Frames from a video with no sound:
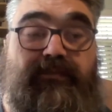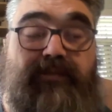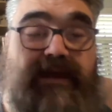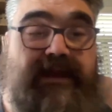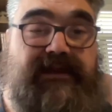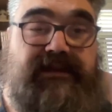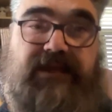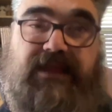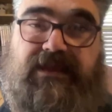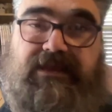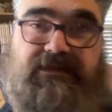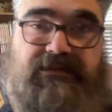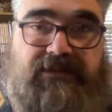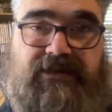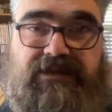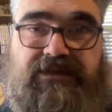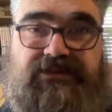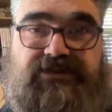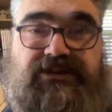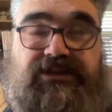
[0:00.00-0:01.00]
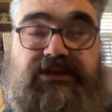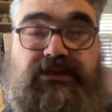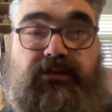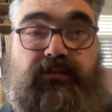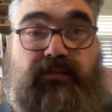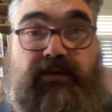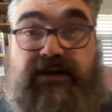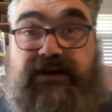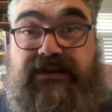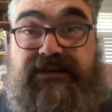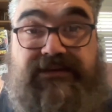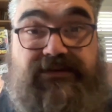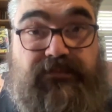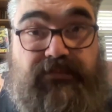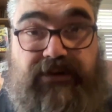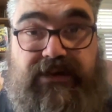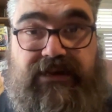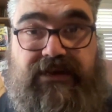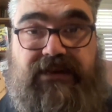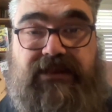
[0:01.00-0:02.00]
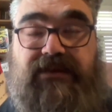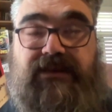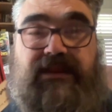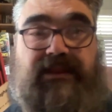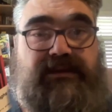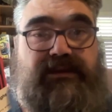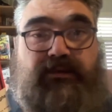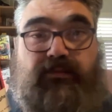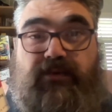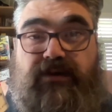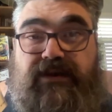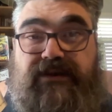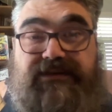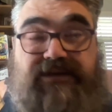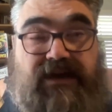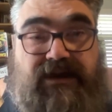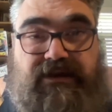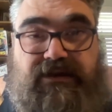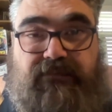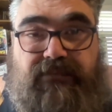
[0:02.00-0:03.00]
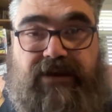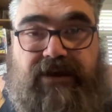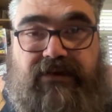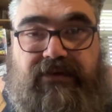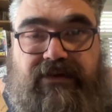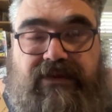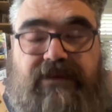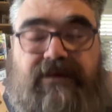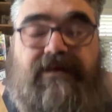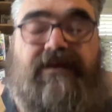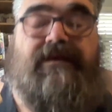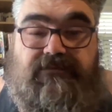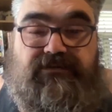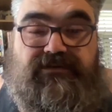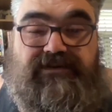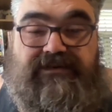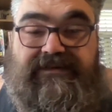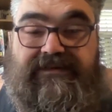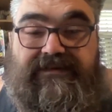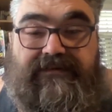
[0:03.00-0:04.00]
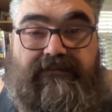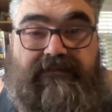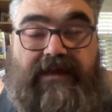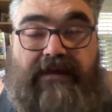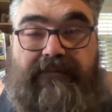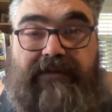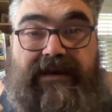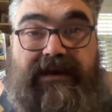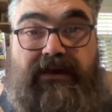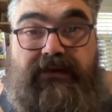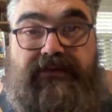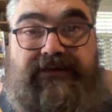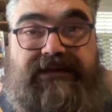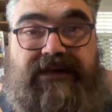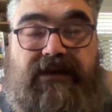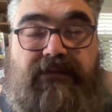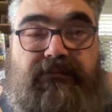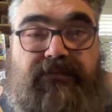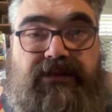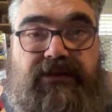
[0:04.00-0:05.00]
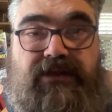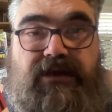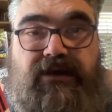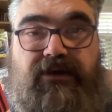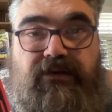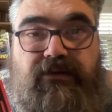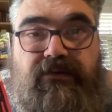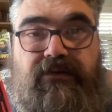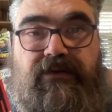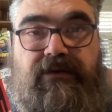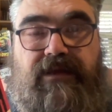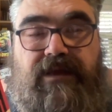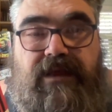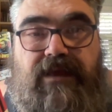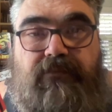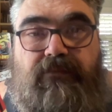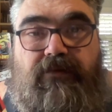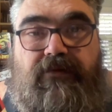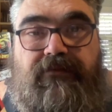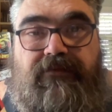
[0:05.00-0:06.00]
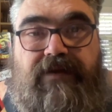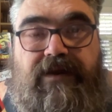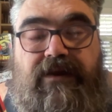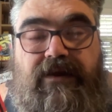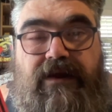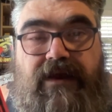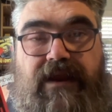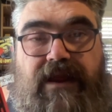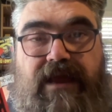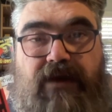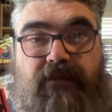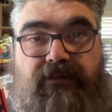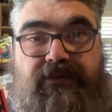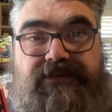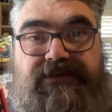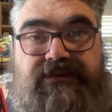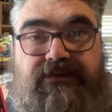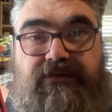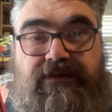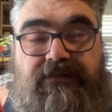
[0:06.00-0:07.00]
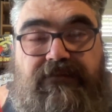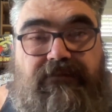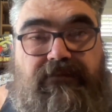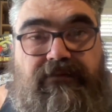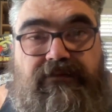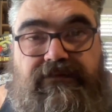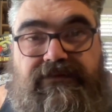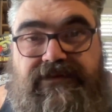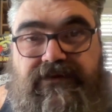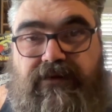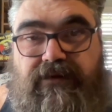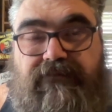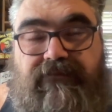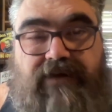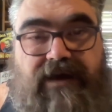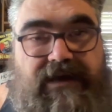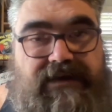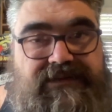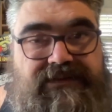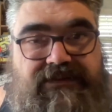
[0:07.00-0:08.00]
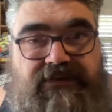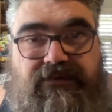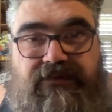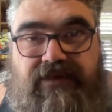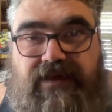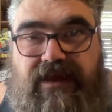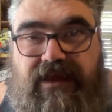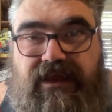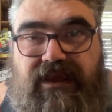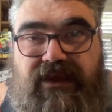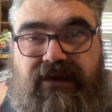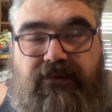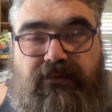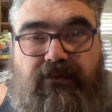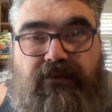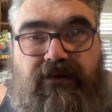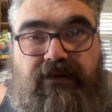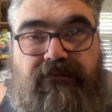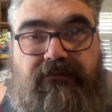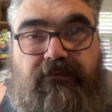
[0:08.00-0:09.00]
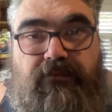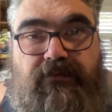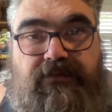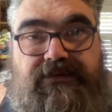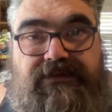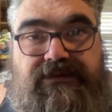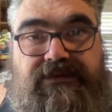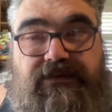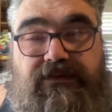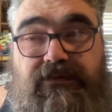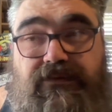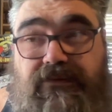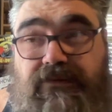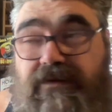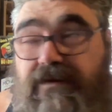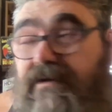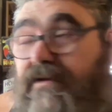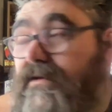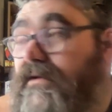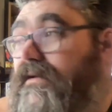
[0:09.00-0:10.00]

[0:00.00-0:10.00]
read Naked Lunch and you wanted to read it and you want to talk about it, just let me know down below and we'll figure out how we'll do it. If we'll do a Voxer thing or if we'll do